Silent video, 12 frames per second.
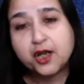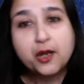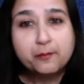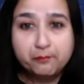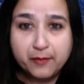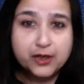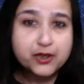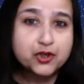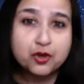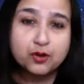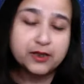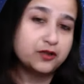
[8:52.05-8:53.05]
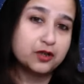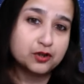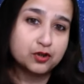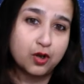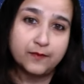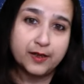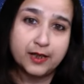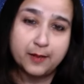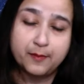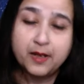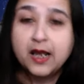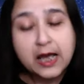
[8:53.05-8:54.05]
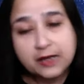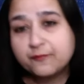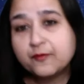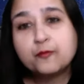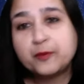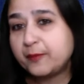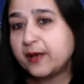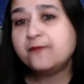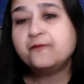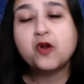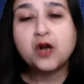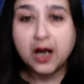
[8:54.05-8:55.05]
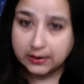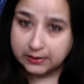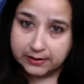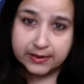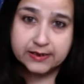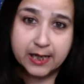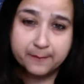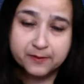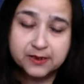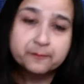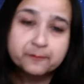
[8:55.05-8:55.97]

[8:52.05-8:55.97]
Make sure that you're solving them. And if you're preparing for other exams,